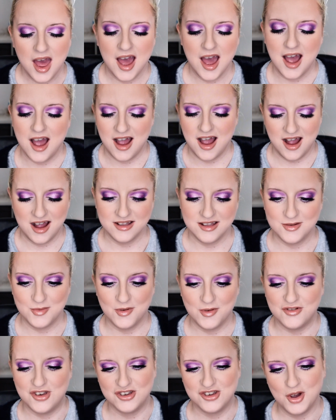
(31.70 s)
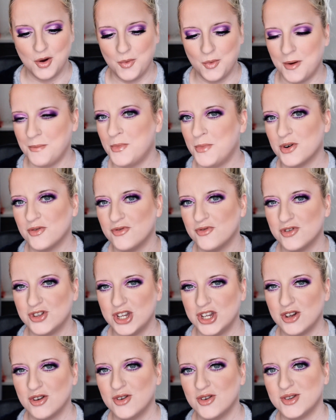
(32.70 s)
and we've just got one more row to
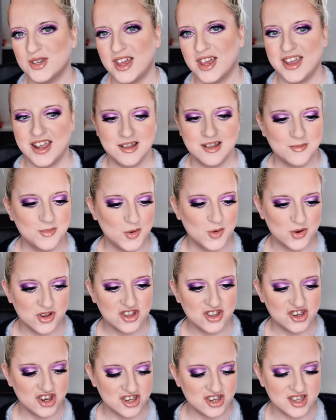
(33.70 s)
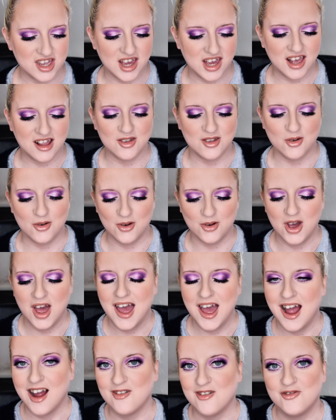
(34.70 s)
use, and then I'm going to just like do
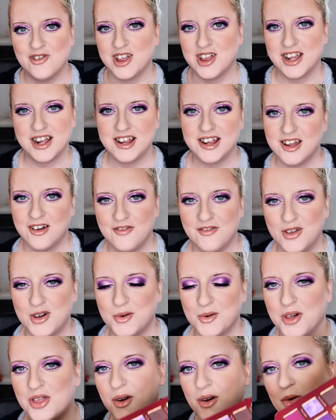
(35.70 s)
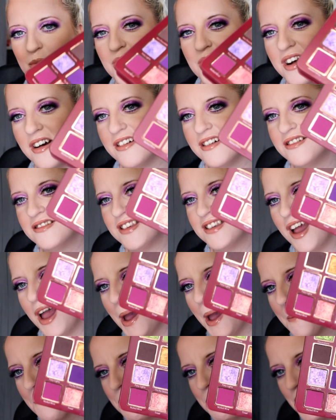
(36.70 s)
a really creative look with all the colours.
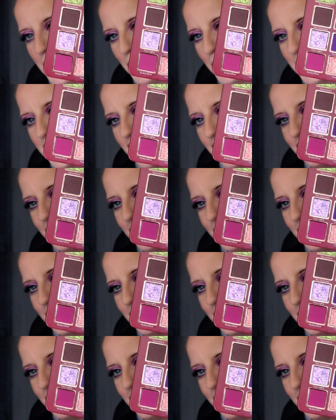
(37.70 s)
But we have